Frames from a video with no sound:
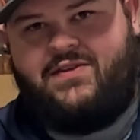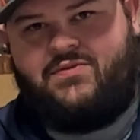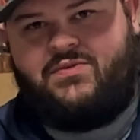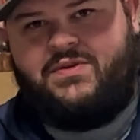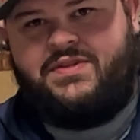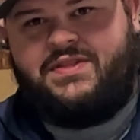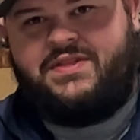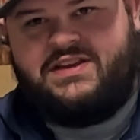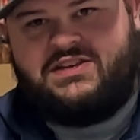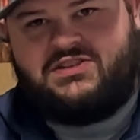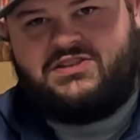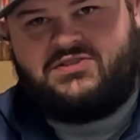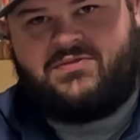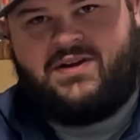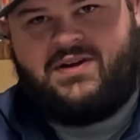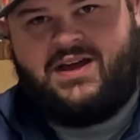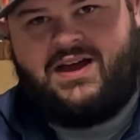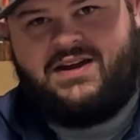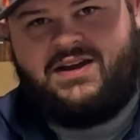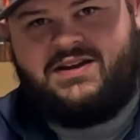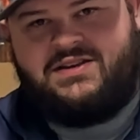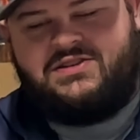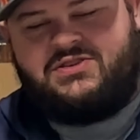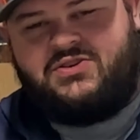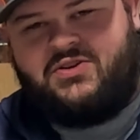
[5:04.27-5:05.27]
with this
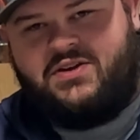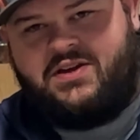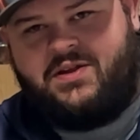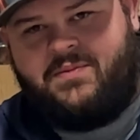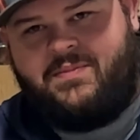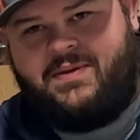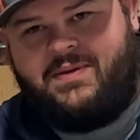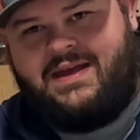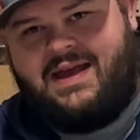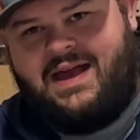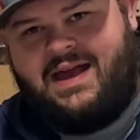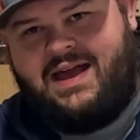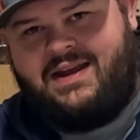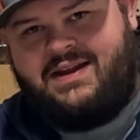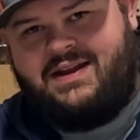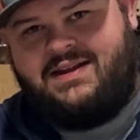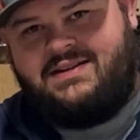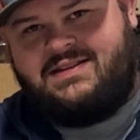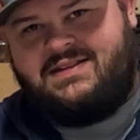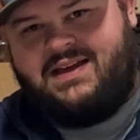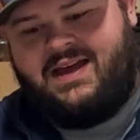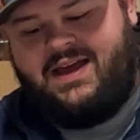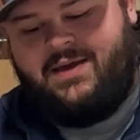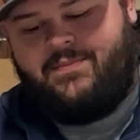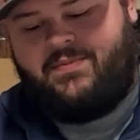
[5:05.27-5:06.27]
rod is going to be any
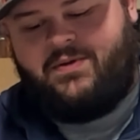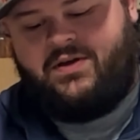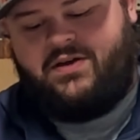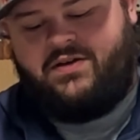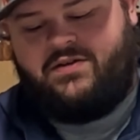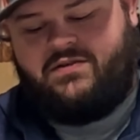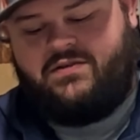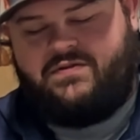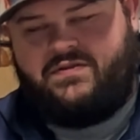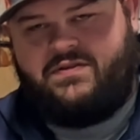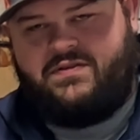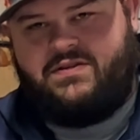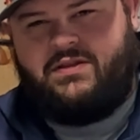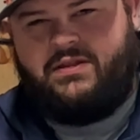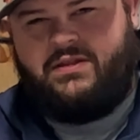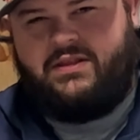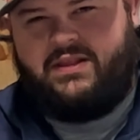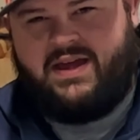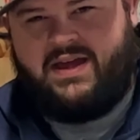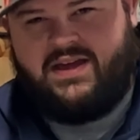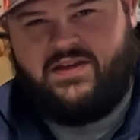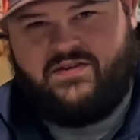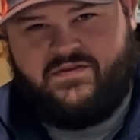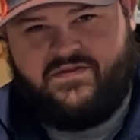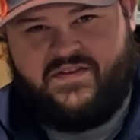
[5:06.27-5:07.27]
type of
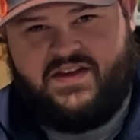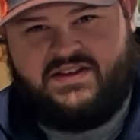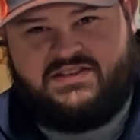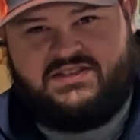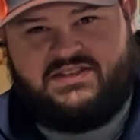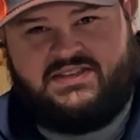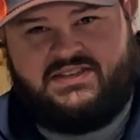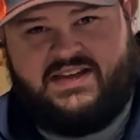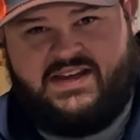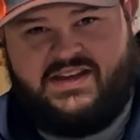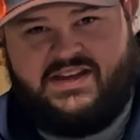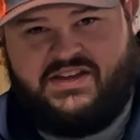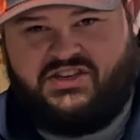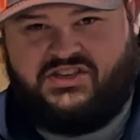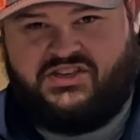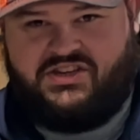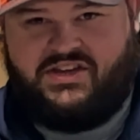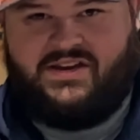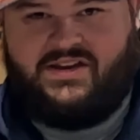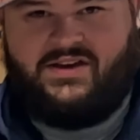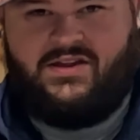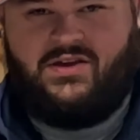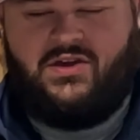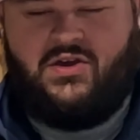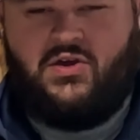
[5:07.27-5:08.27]
light
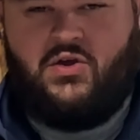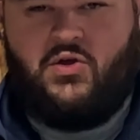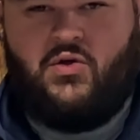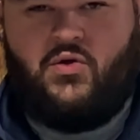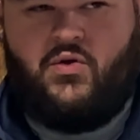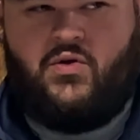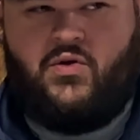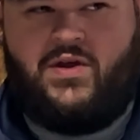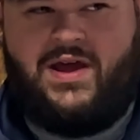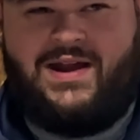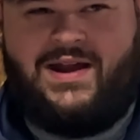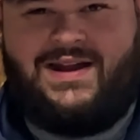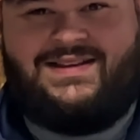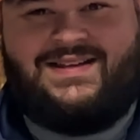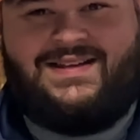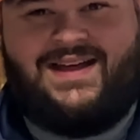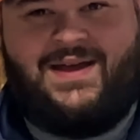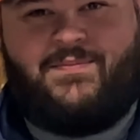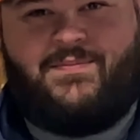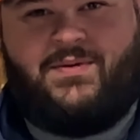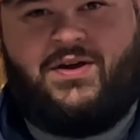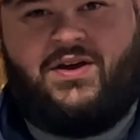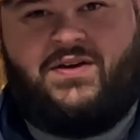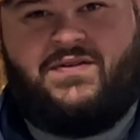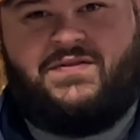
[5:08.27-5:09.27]
vegetation or any
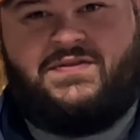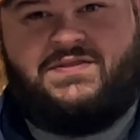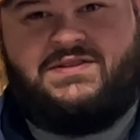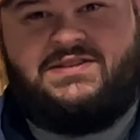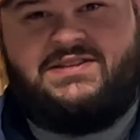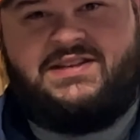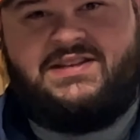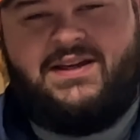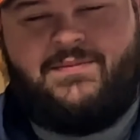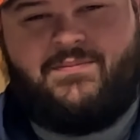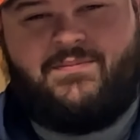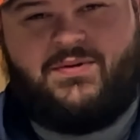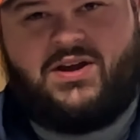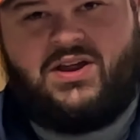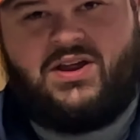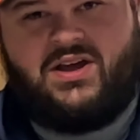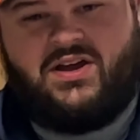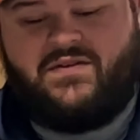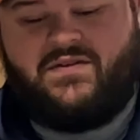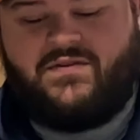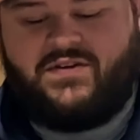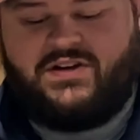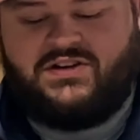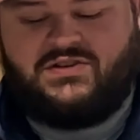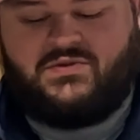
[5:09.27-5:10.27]
type of timber
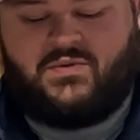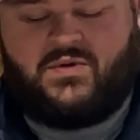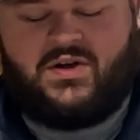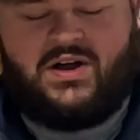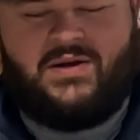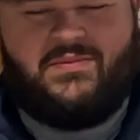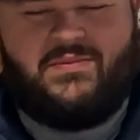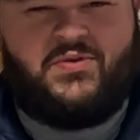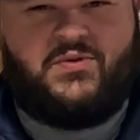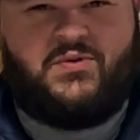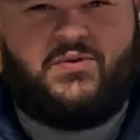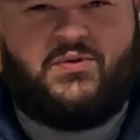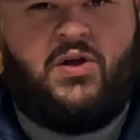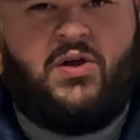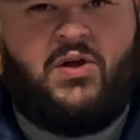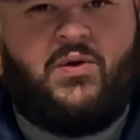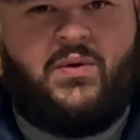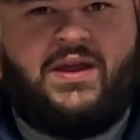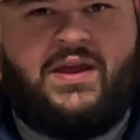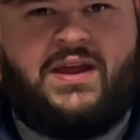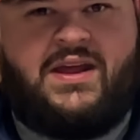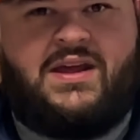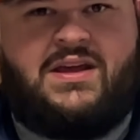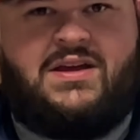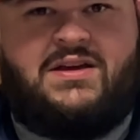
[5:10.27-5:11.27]
coverage where I'm
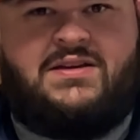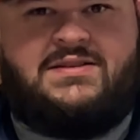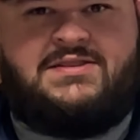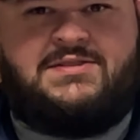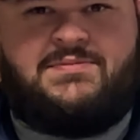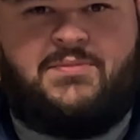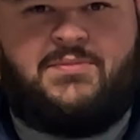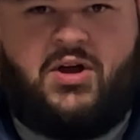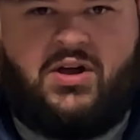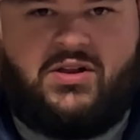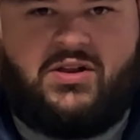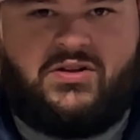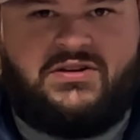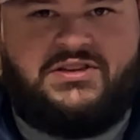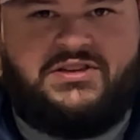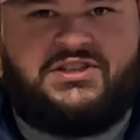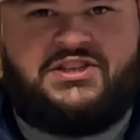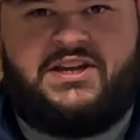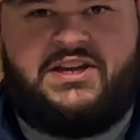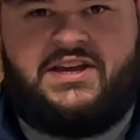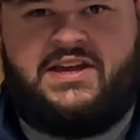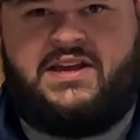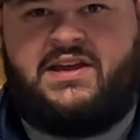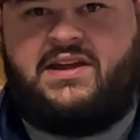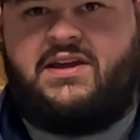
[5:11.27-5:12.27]
throwing a smaller
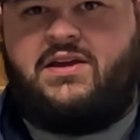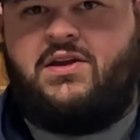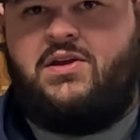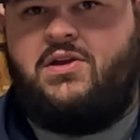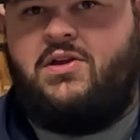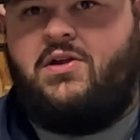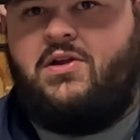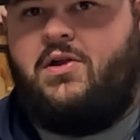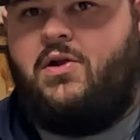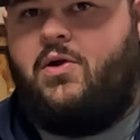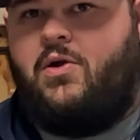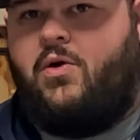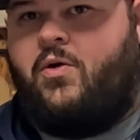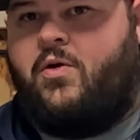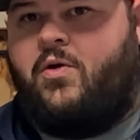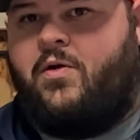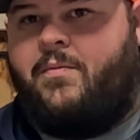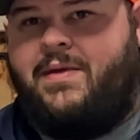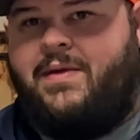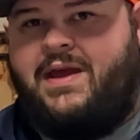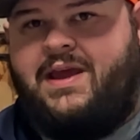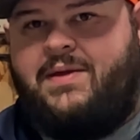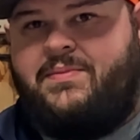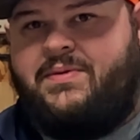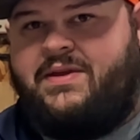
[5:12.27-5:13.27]
jig, or
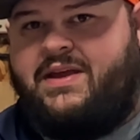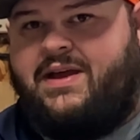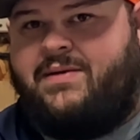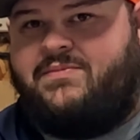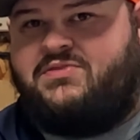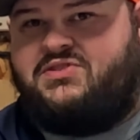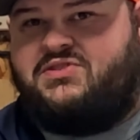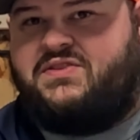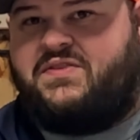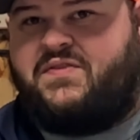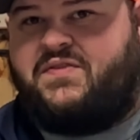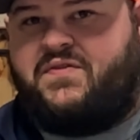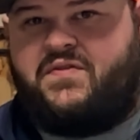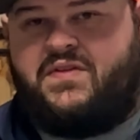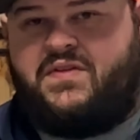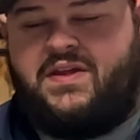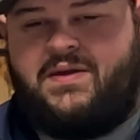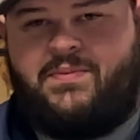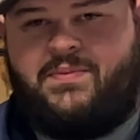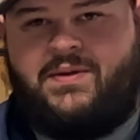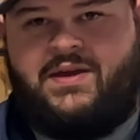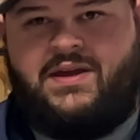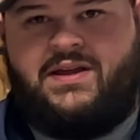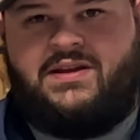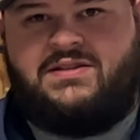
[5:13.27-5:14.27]
maybe I'm just
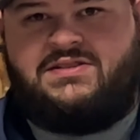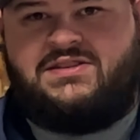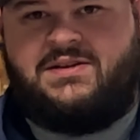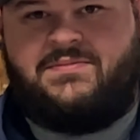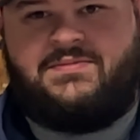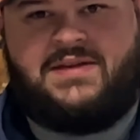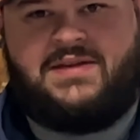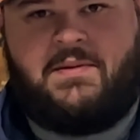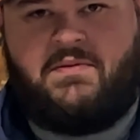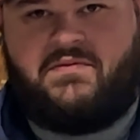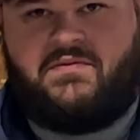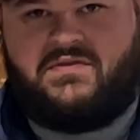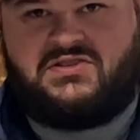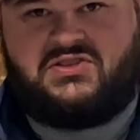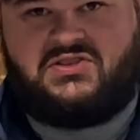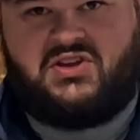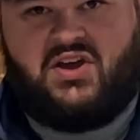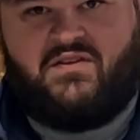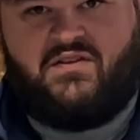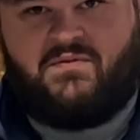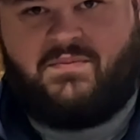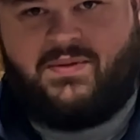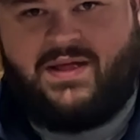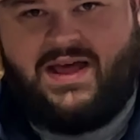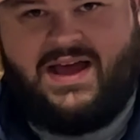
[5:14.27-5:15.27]
flipping some type of a
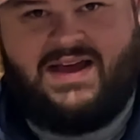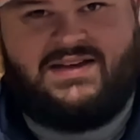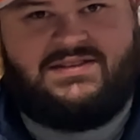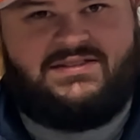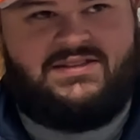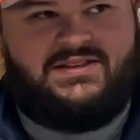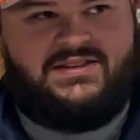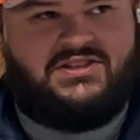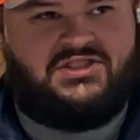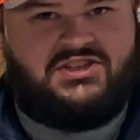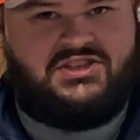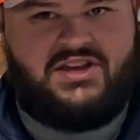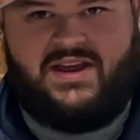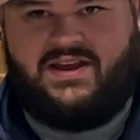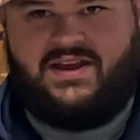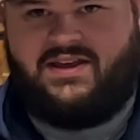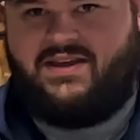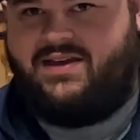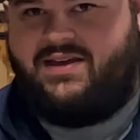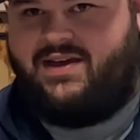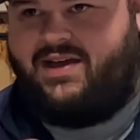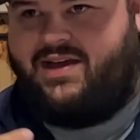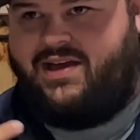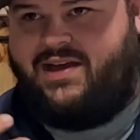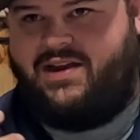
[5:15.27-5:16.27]
soft plastic, shaky
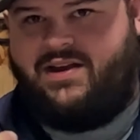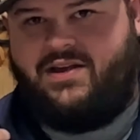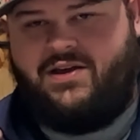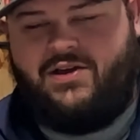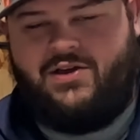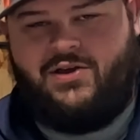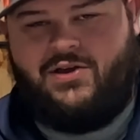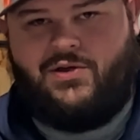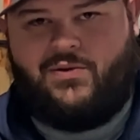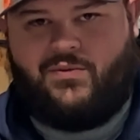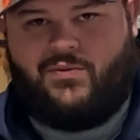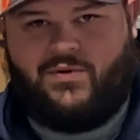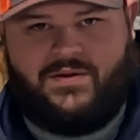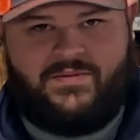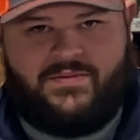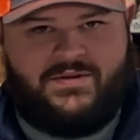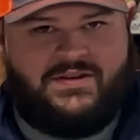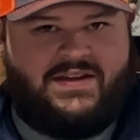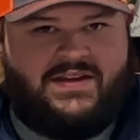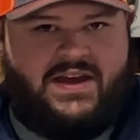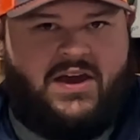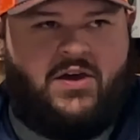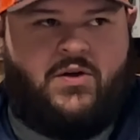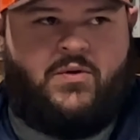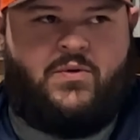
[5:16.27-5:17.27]
head, ribbon
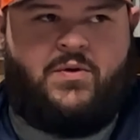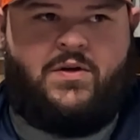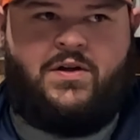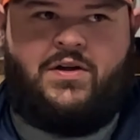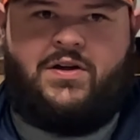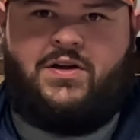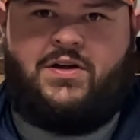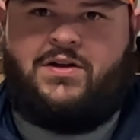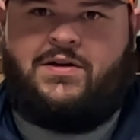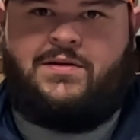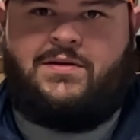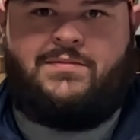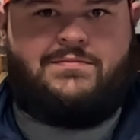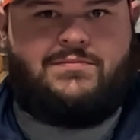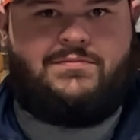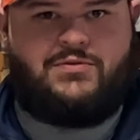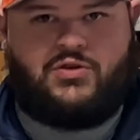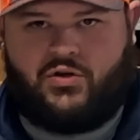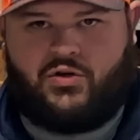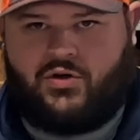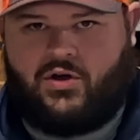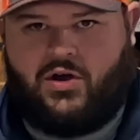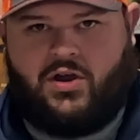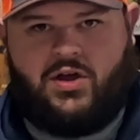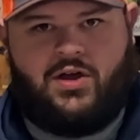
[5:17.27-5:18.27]
tail worm,
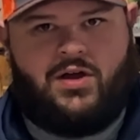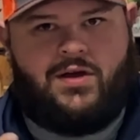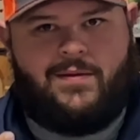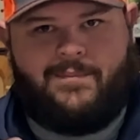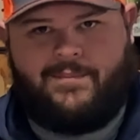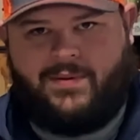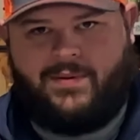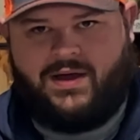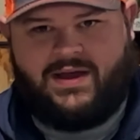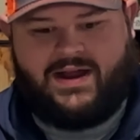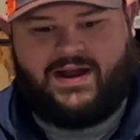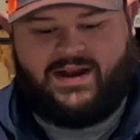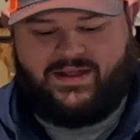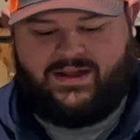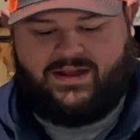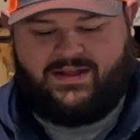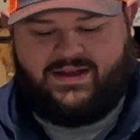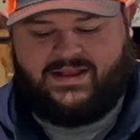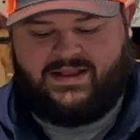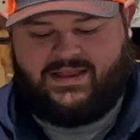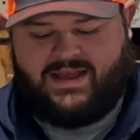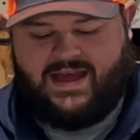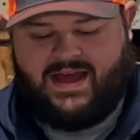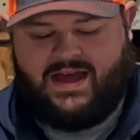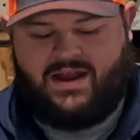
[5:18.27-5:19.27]
craw, bug, anything like
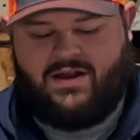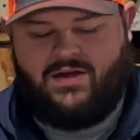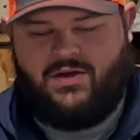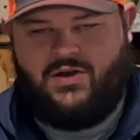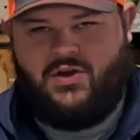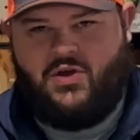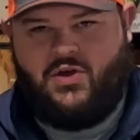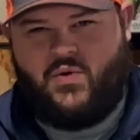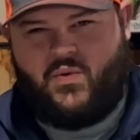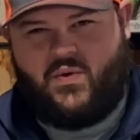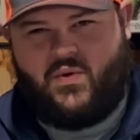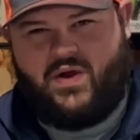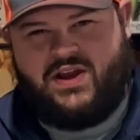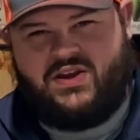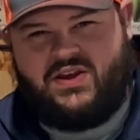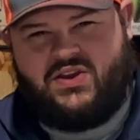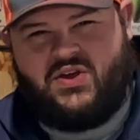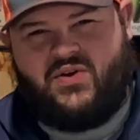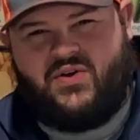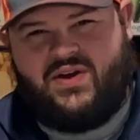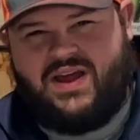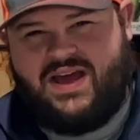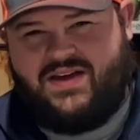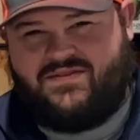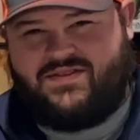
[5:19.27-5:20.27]
that, where I
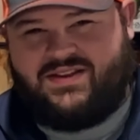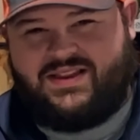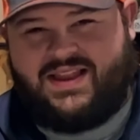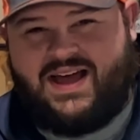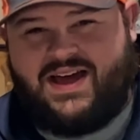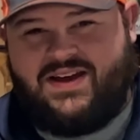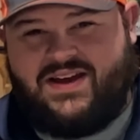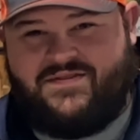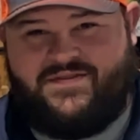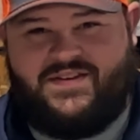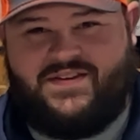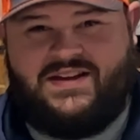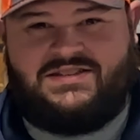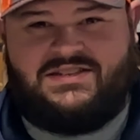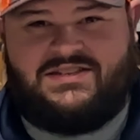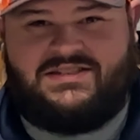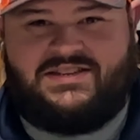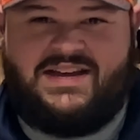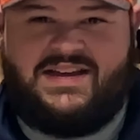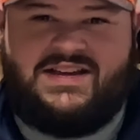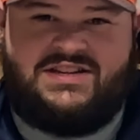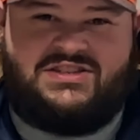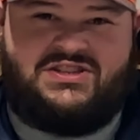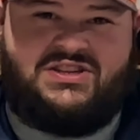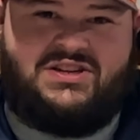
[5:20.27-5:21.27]
don't have a lot of
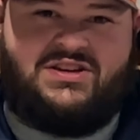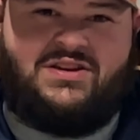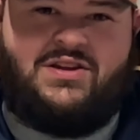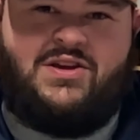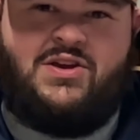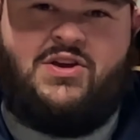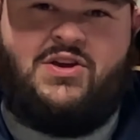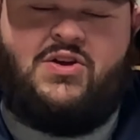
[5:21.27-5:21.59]
vegetation,